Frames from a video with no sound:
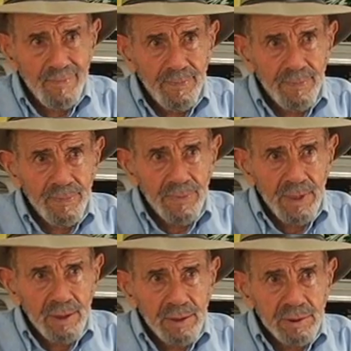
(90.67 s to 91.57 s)
So the
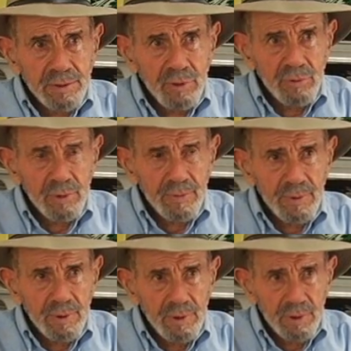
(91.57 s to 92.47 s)
one that you built,
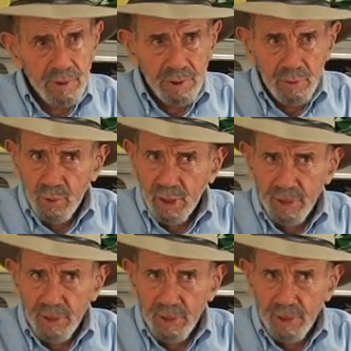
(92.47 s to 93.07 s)
didn't it The have?